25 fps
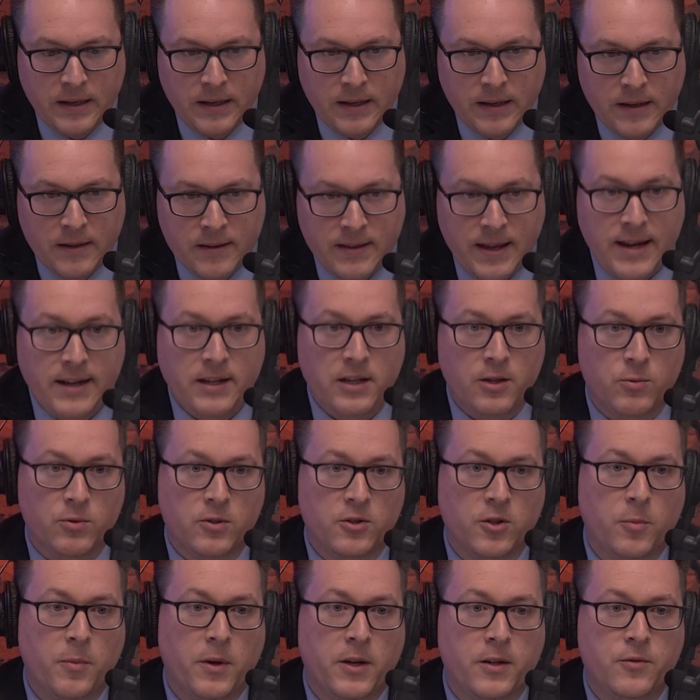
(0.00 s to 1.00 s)
Thank you
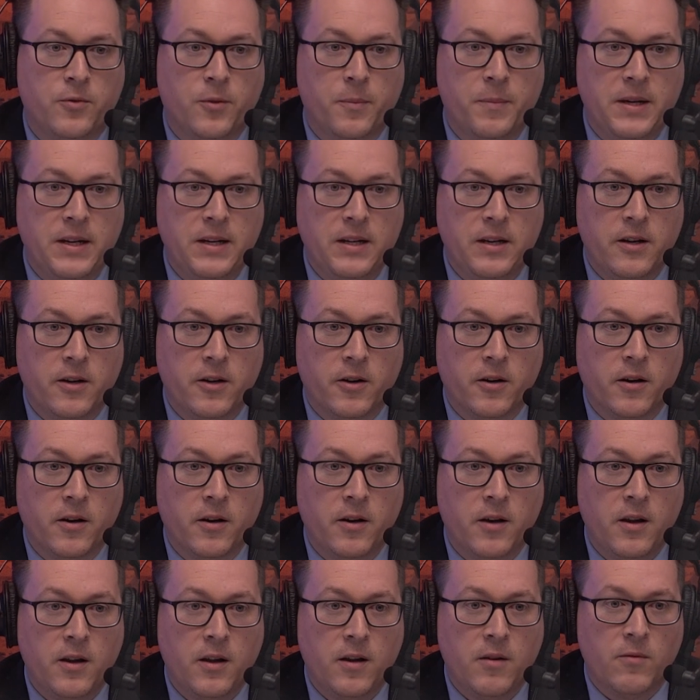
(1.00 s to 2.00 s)
so much for being
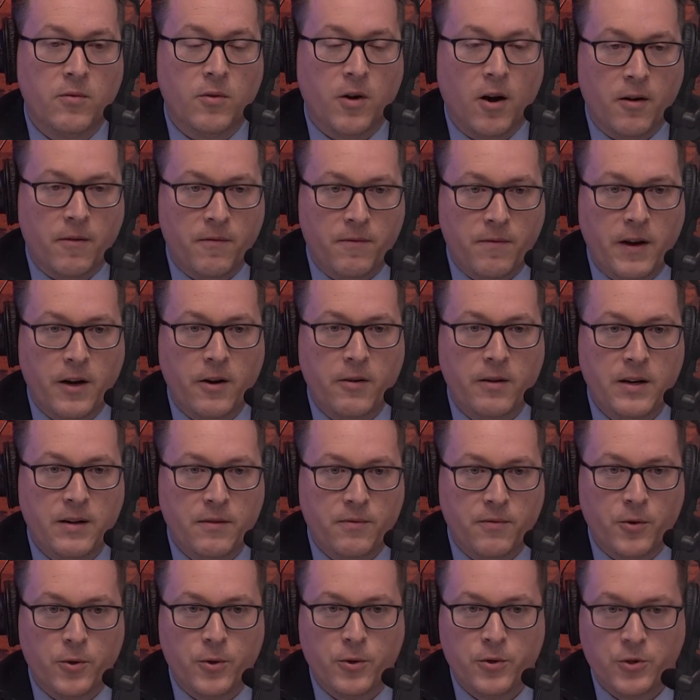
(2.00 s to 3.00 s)
here for our very
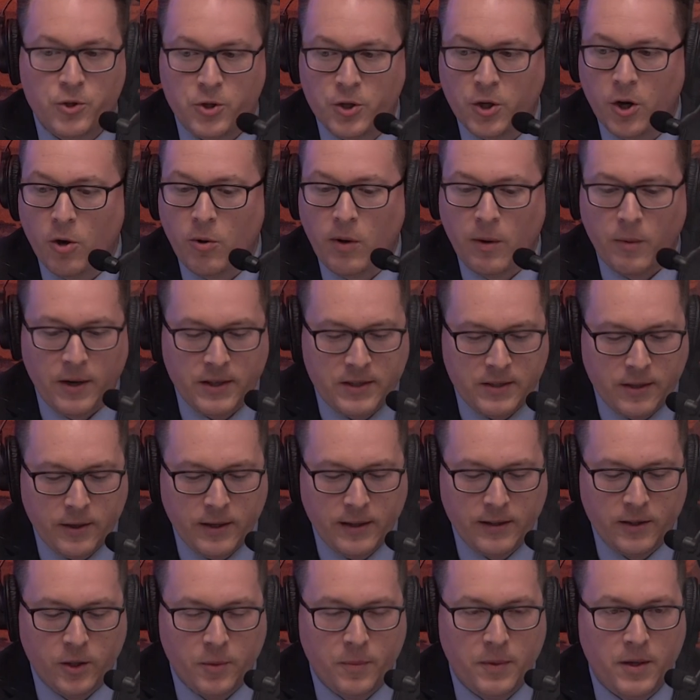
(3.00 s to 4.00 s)
first show. I want to tell
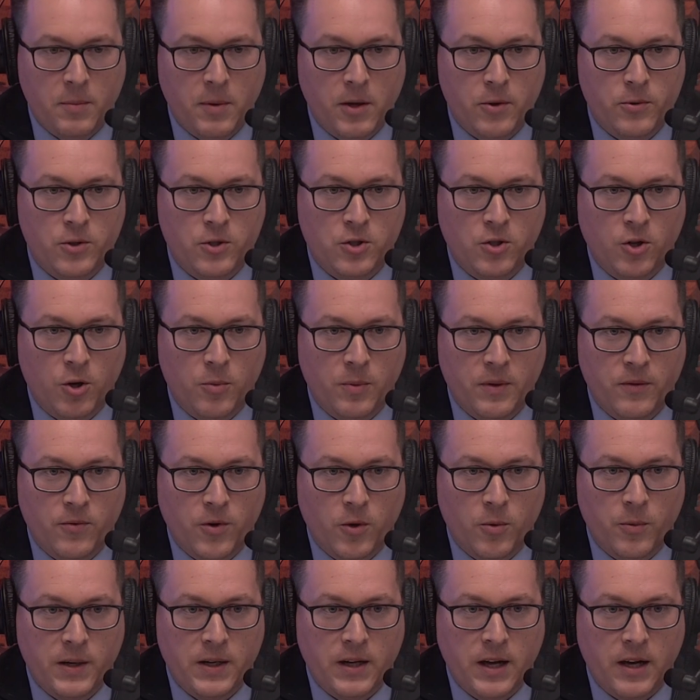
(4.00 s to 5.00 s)
you a little bit about the show
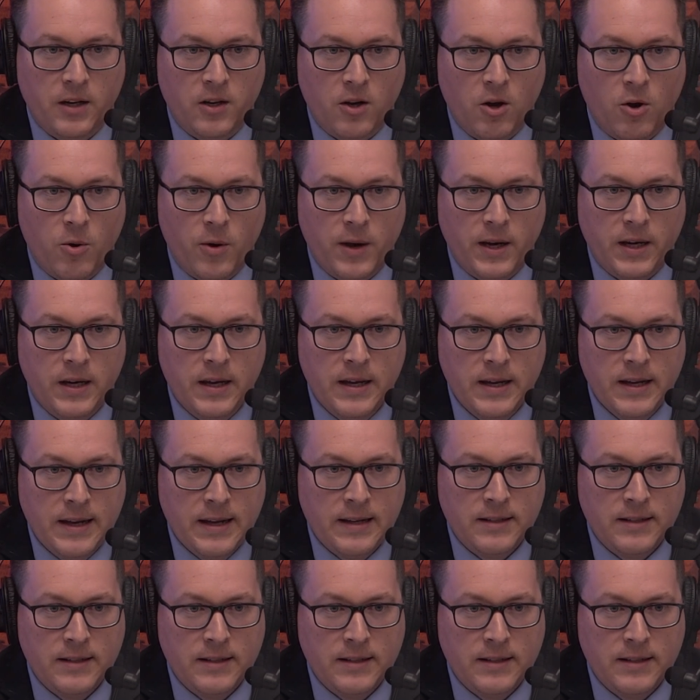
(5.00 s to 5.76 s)
before we get going.